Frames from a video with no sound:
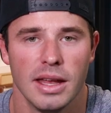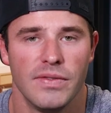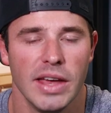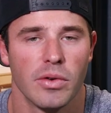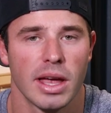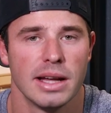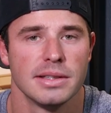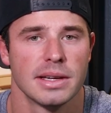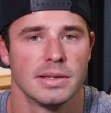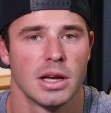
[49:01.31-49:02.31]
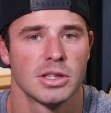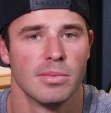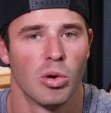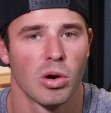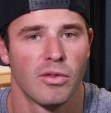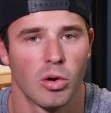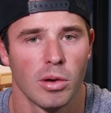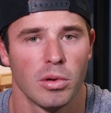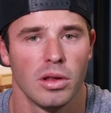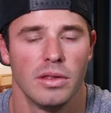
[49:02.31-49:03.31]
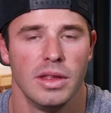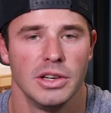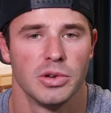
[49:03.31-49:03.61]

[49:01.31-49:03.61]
And faithful counseling is also more affordable than